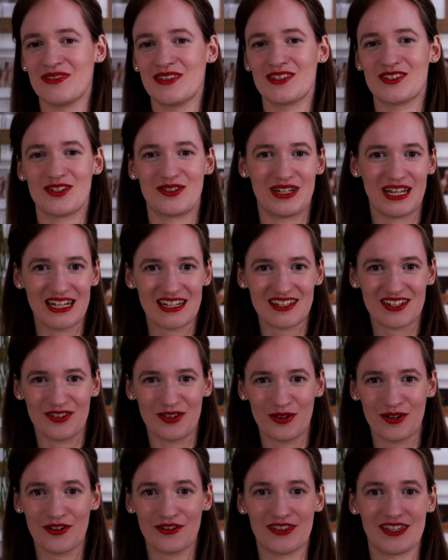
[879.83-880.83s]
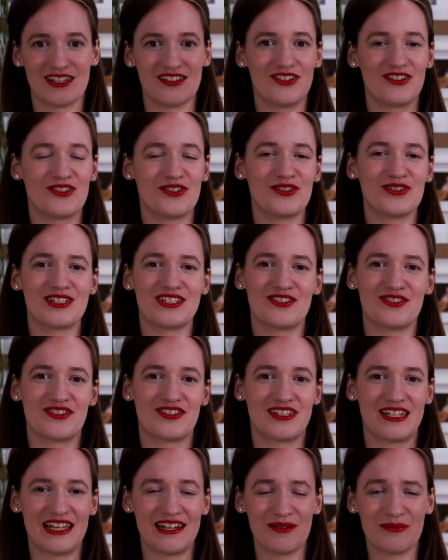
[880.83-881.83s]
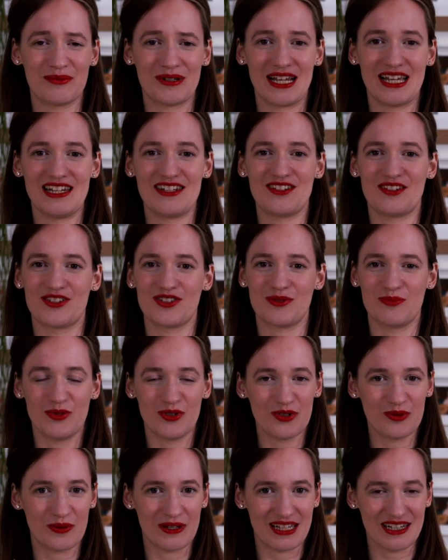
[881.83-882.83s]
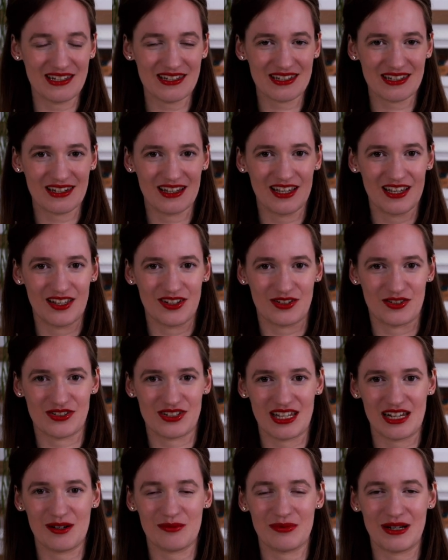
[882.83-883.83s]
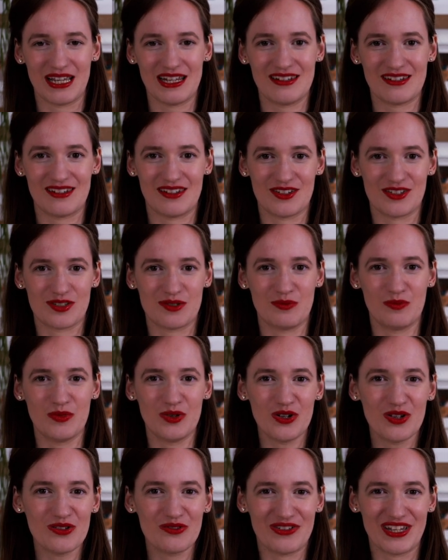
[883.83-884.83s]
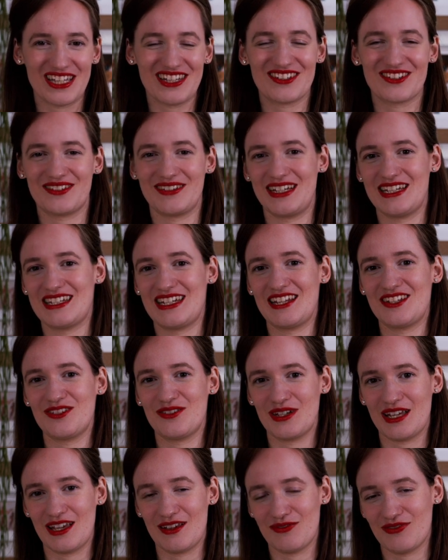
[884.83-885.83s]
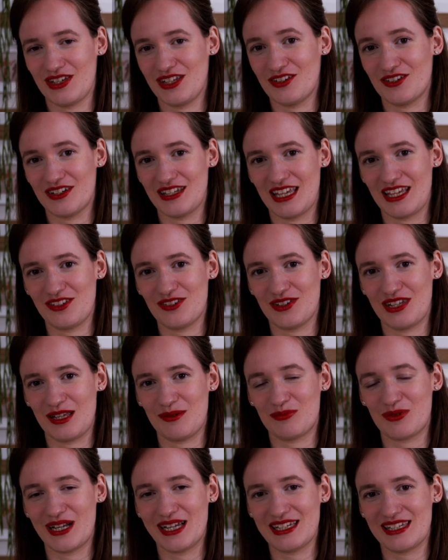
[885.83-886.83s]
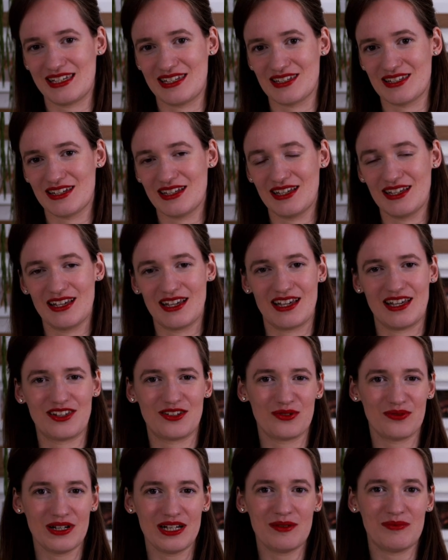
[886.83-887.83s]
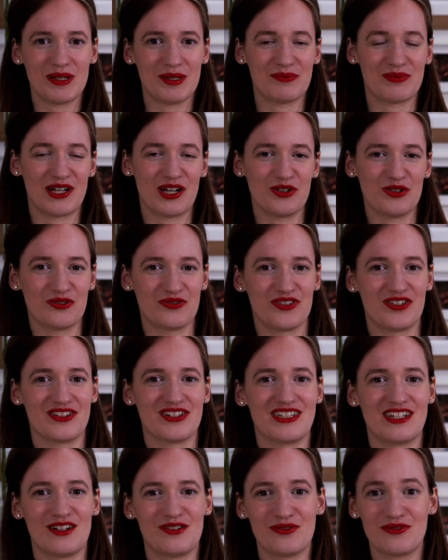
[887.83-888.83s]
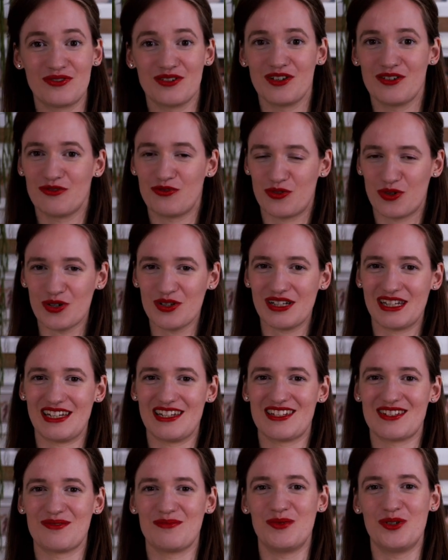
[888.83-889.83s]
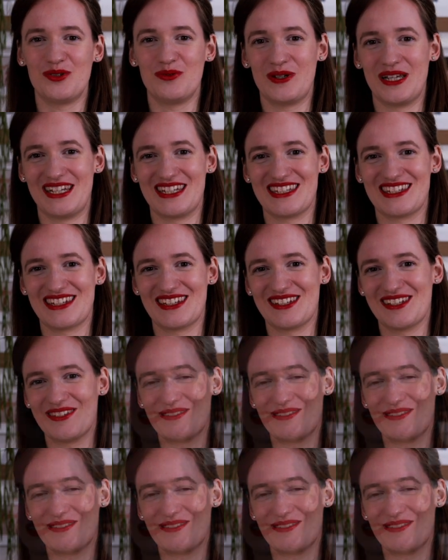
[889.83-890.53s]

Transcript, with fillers: So that is another thing to do is to celebrate your small wins, to celebrate the small victories that you have in your day-to-day practice and to really be proud of yourself for these small wins